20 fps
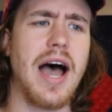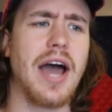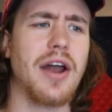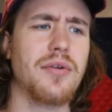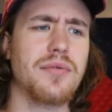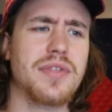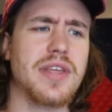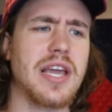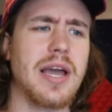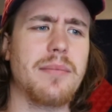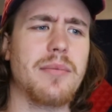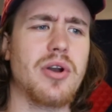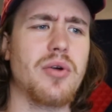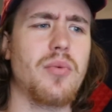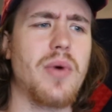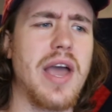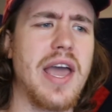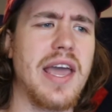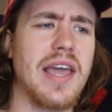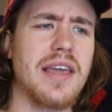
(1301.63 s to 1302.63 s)
don't think I'm gonna
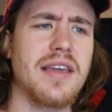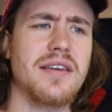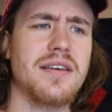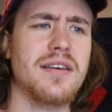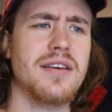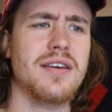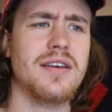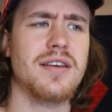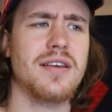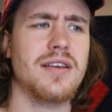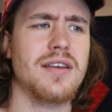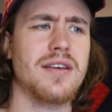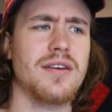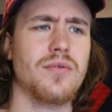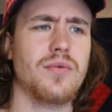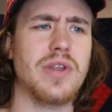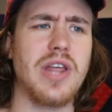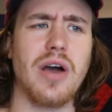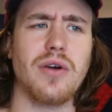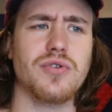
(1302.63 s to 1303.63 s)
weigh,
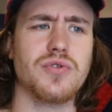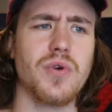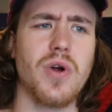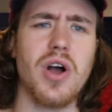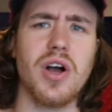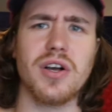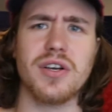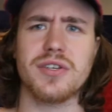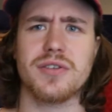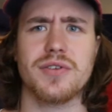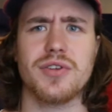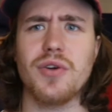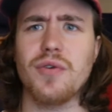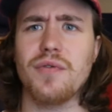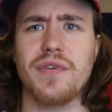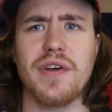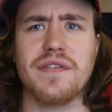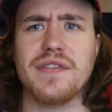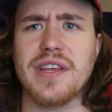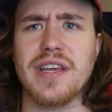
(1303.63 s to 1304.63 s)
without drugs,
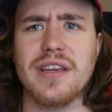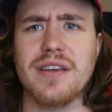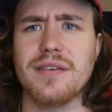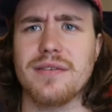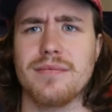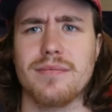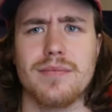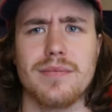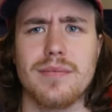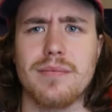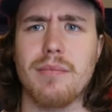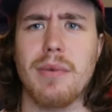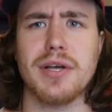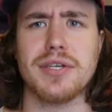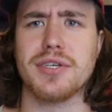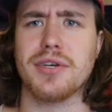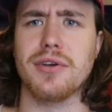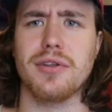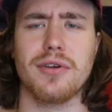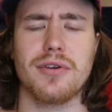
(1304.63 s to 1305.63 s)
250
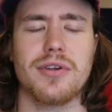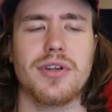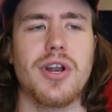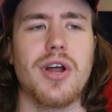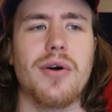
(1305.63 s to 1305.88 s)
muscular,